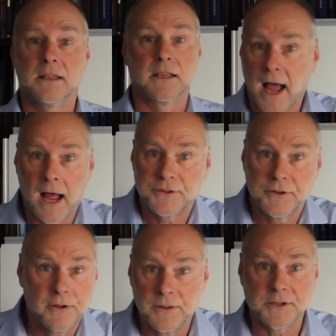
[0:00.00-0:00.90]
You can't
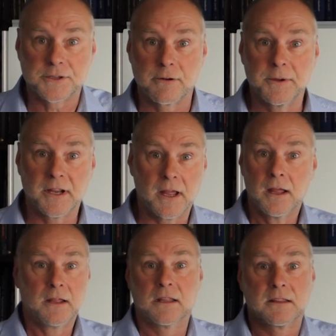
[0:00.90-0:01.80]
turn the distributor,
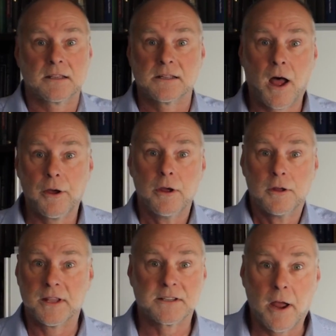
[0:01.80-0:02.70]
there's
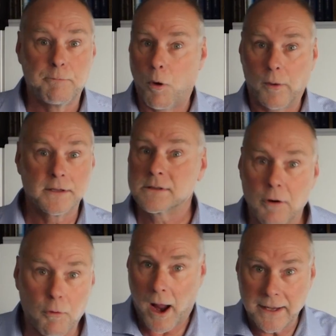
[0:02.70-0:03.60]
no points
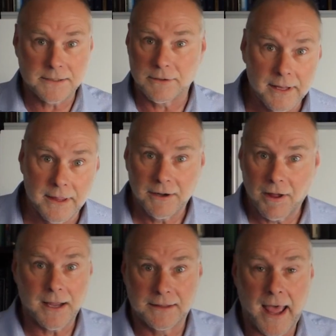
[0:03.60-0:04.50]
or weights or anything
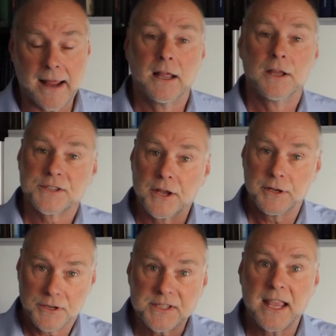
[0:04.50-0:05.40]
like that, so
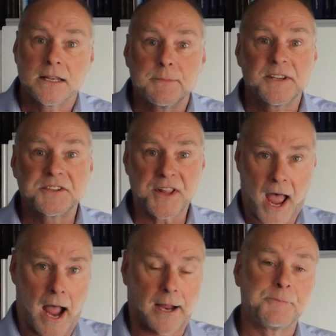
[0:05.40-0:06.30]
you seem to be
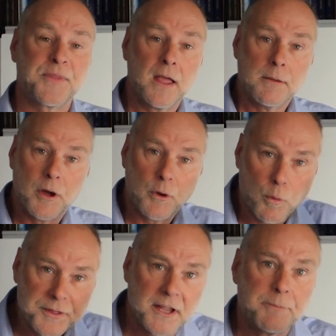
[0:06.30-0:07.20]
stuck. But
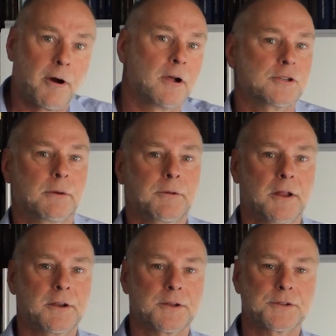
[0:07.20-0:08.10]
with the approach I'm
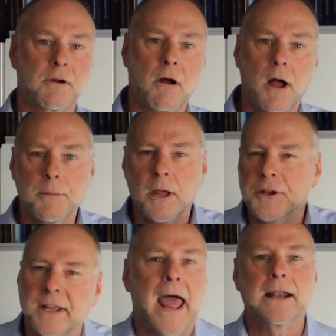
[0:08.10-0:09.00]
going to describe, you
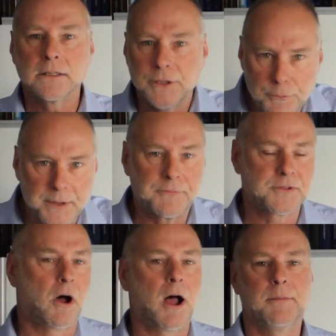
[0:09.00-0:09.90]
can add a little bit of
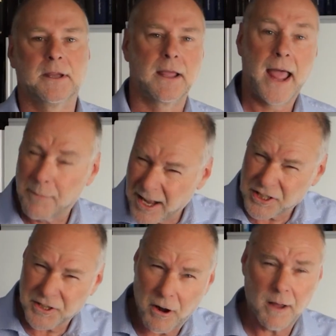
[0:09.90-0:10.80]
timing. How
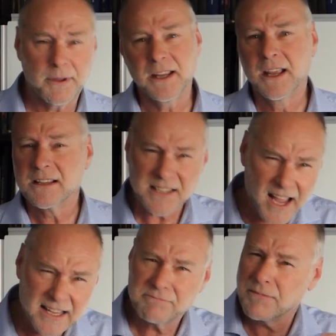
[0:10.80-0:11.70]
much timing?
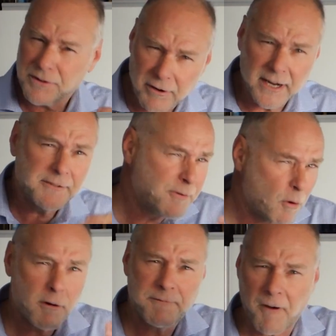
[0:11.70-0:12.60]
Say 3,
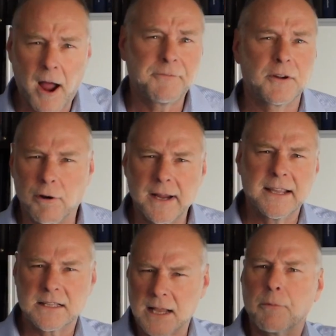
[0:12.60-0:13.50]
4, 5
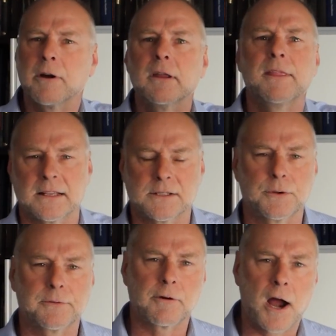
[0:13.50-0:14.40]
degrees, somewhere in that
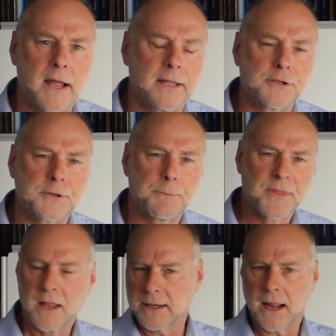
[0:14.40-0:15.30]
sort of range.
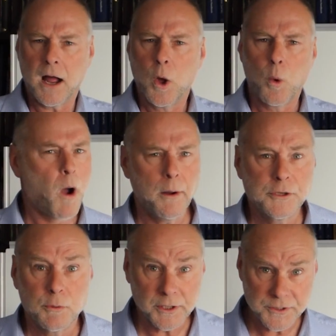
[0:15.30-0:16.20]
Now, why would
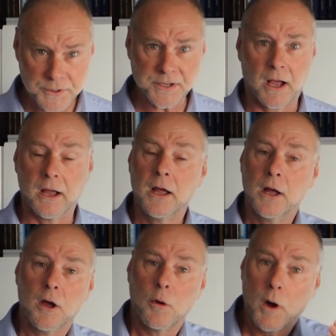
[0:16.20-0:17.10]
you want to do so?
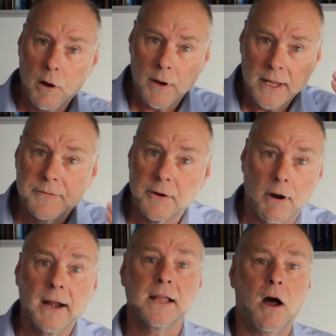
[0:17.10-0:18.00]
Well, if you're
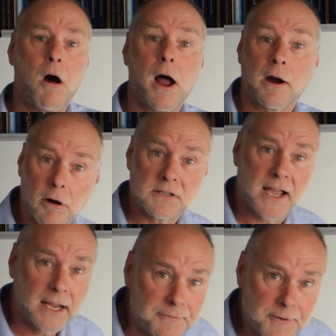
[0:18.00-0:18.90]
running higher
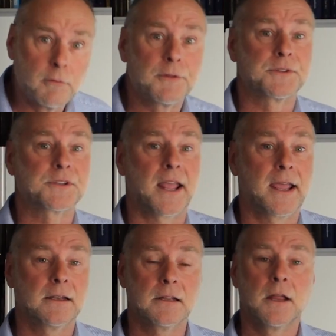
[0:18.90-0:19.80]
octane fuel than
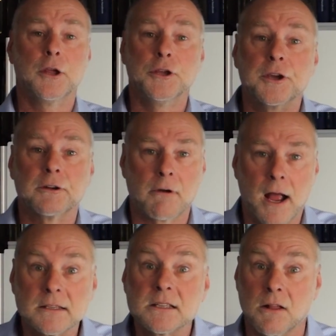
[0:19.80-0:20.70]
standard, you can
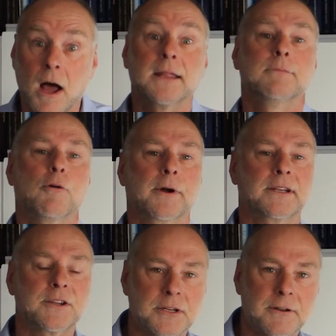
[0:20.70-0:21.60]
run slightly more
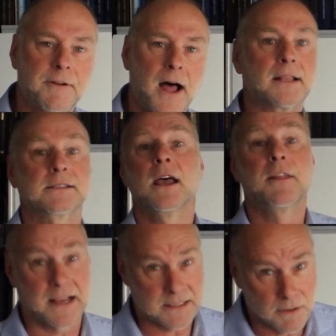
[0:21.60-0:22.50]
ignition advance.
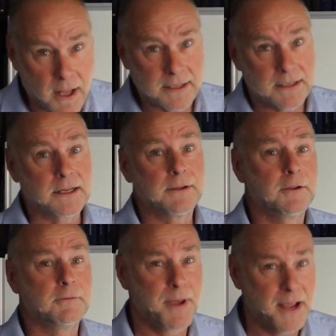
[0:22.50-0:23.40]
That's likely to give
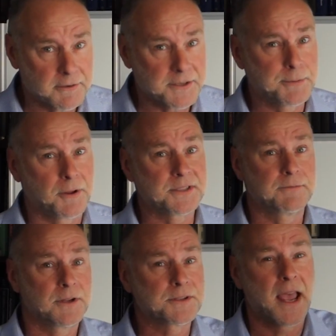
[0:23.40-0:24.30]
you better
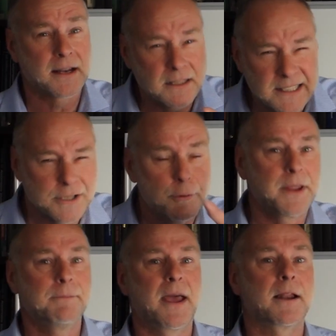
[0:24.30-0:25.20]
responsiveness and a little
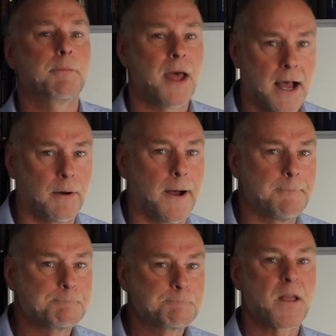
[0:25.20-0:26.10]
bit better power.
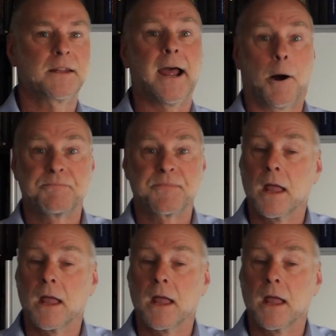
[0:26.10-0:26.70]
Now,